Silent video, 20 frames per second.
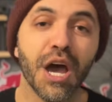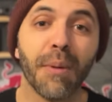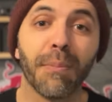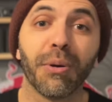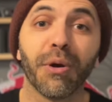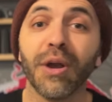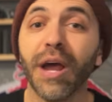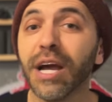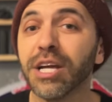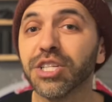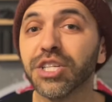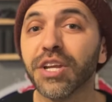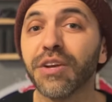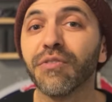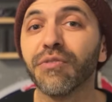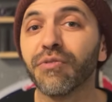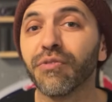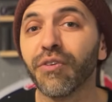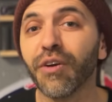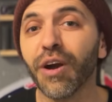
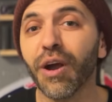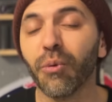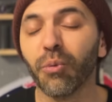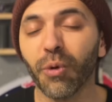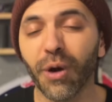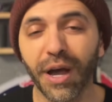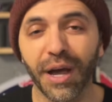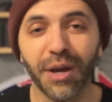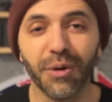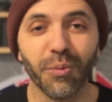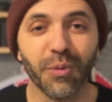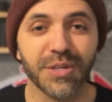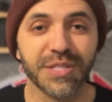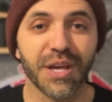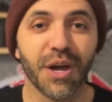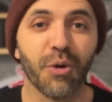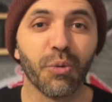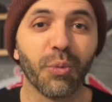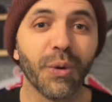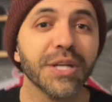Production run was
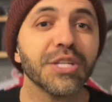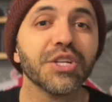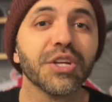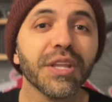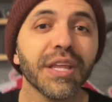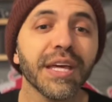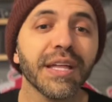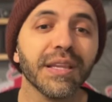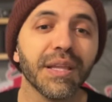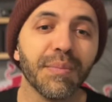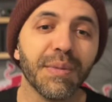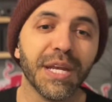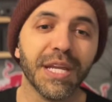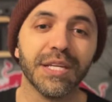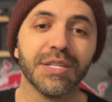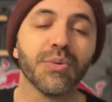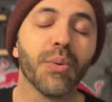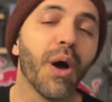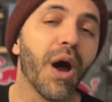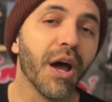originally
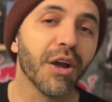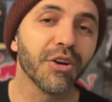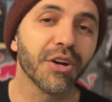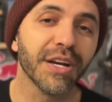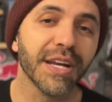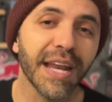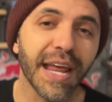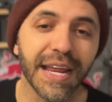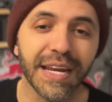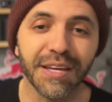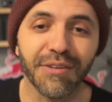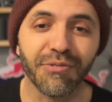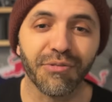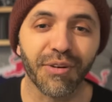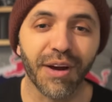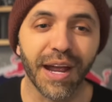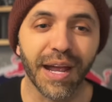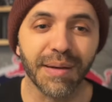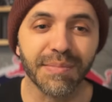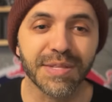limited to 180
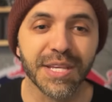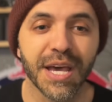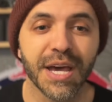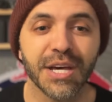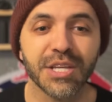frames,